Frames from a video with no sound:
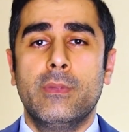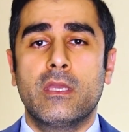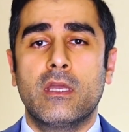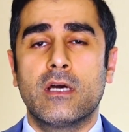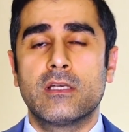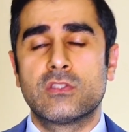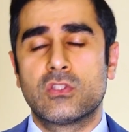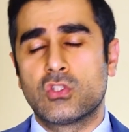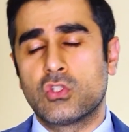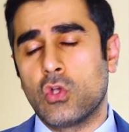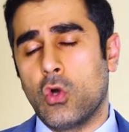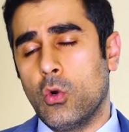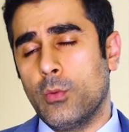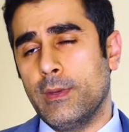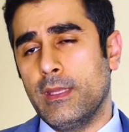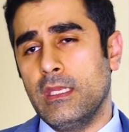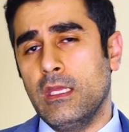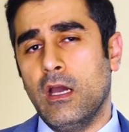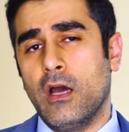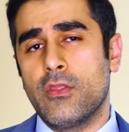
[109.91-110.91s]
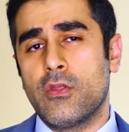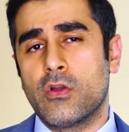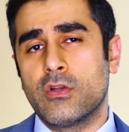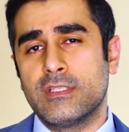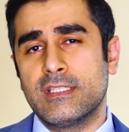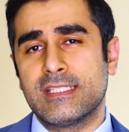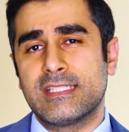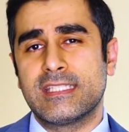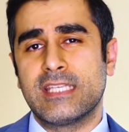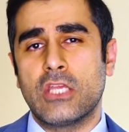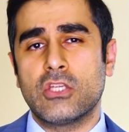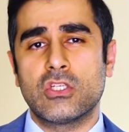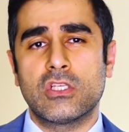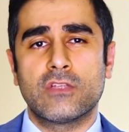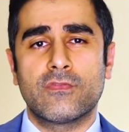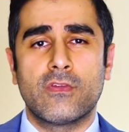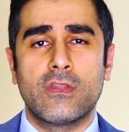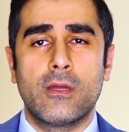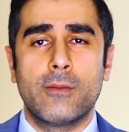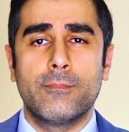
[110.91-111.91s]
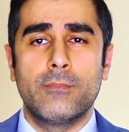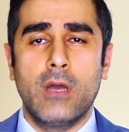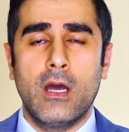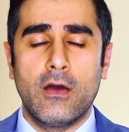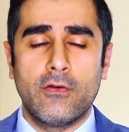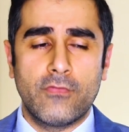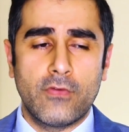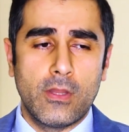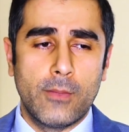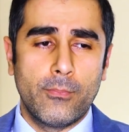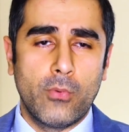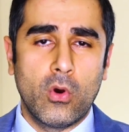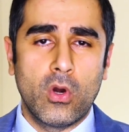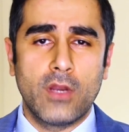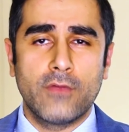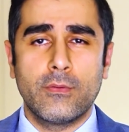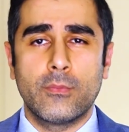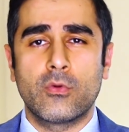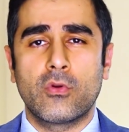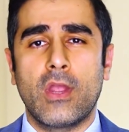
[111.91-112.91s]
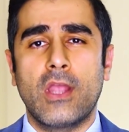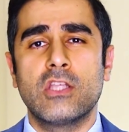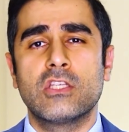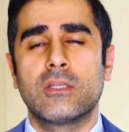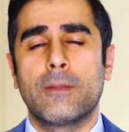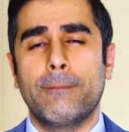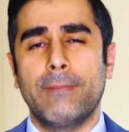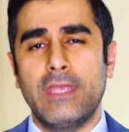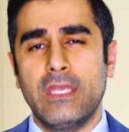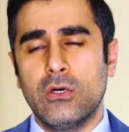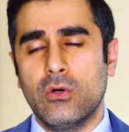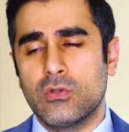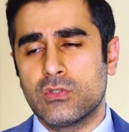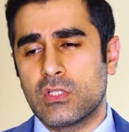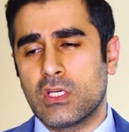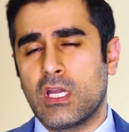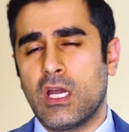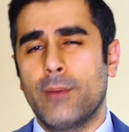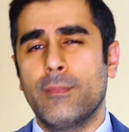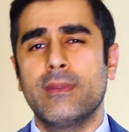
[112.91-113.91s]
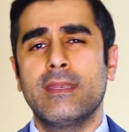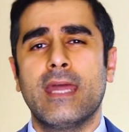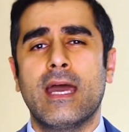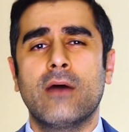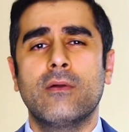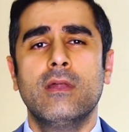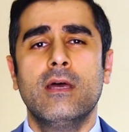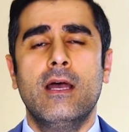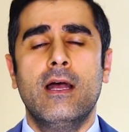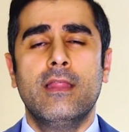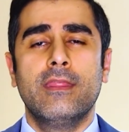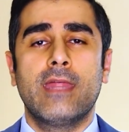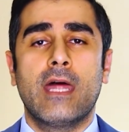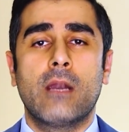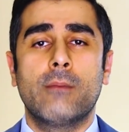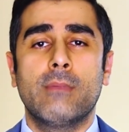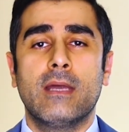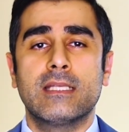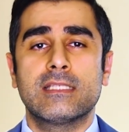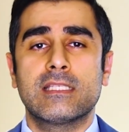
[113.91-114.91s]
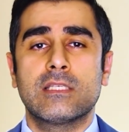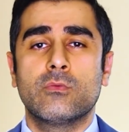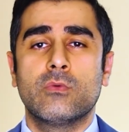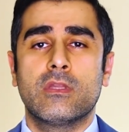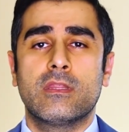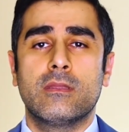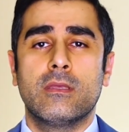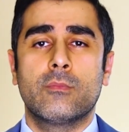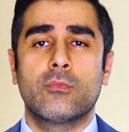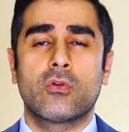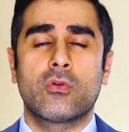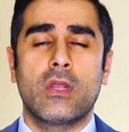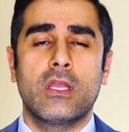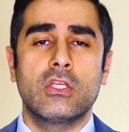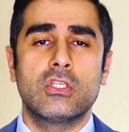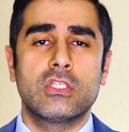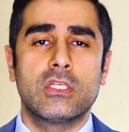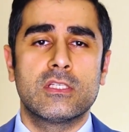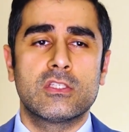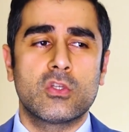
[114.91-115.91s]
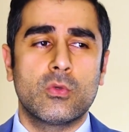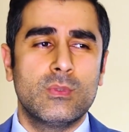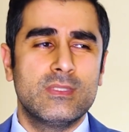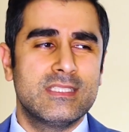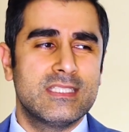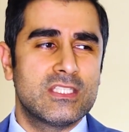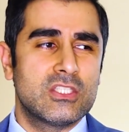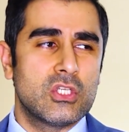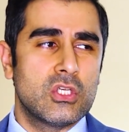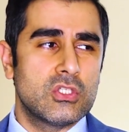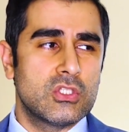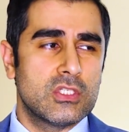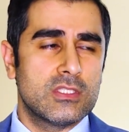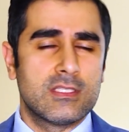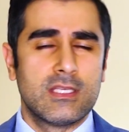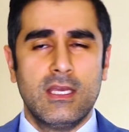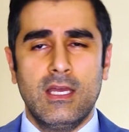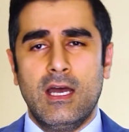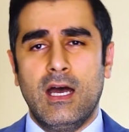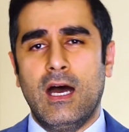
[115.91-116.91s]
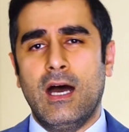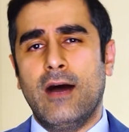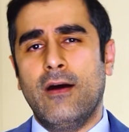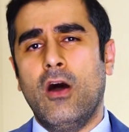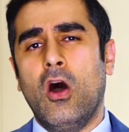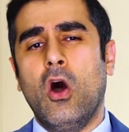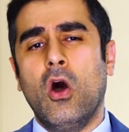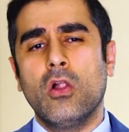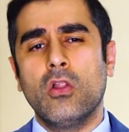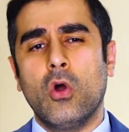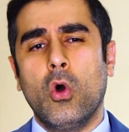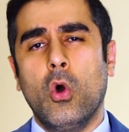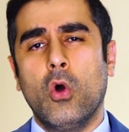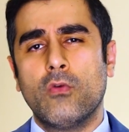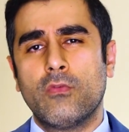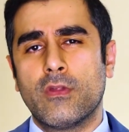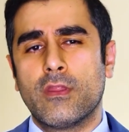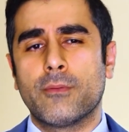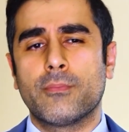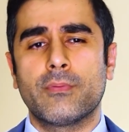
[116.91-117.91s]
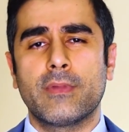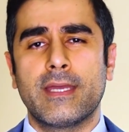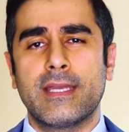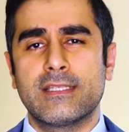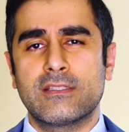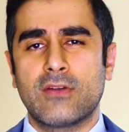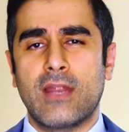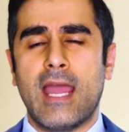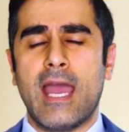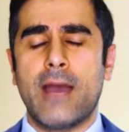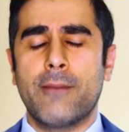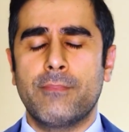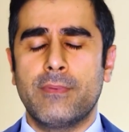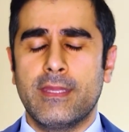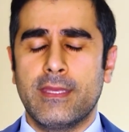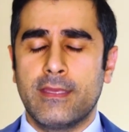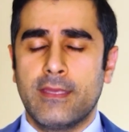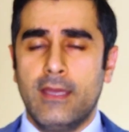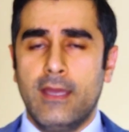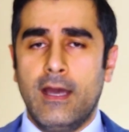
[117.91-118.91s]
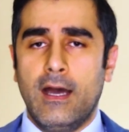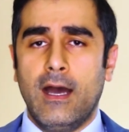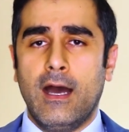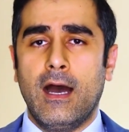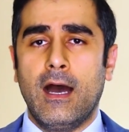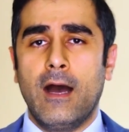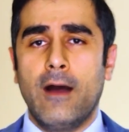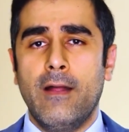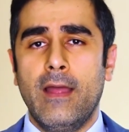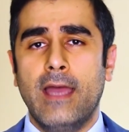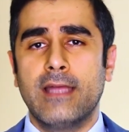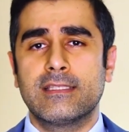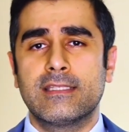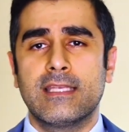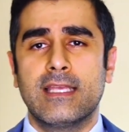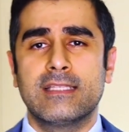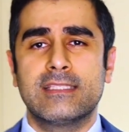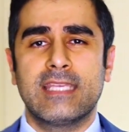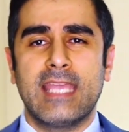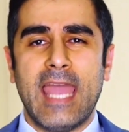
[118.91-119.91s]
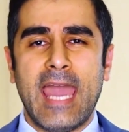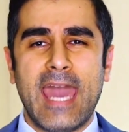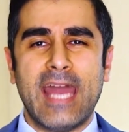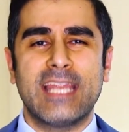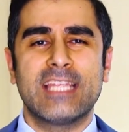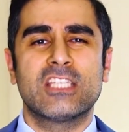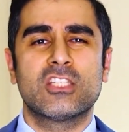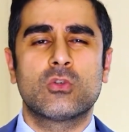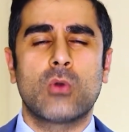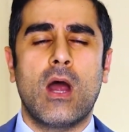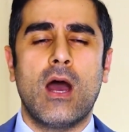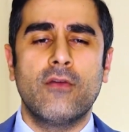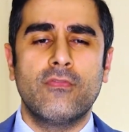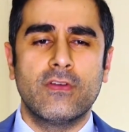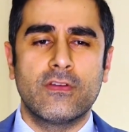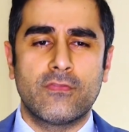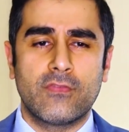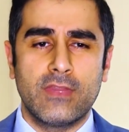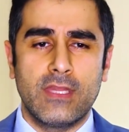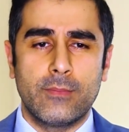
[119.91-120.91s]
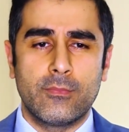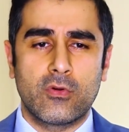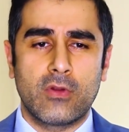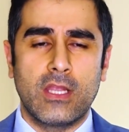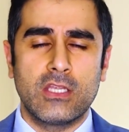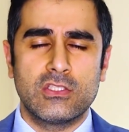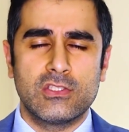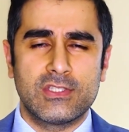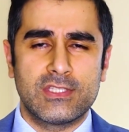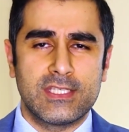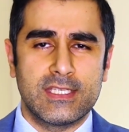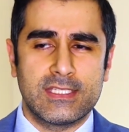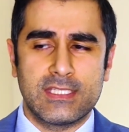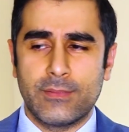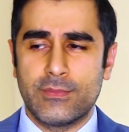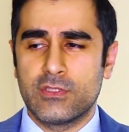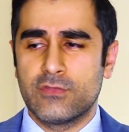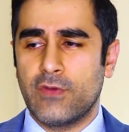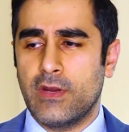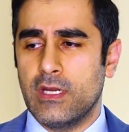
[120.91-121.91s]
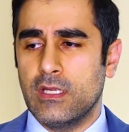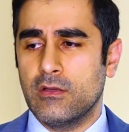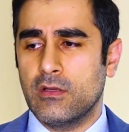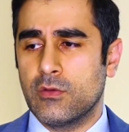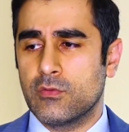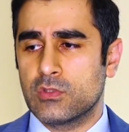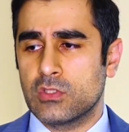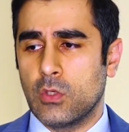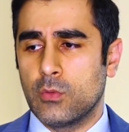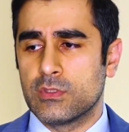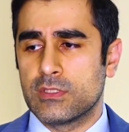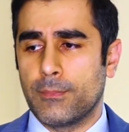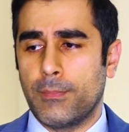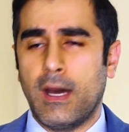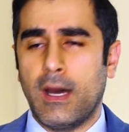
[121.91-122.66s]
because so many other decisions from the Board of Immigration Appeals are coming down that are messing with immigration. So many decisions all over the place are happening. It's catastrophic for the immigration system. It's almost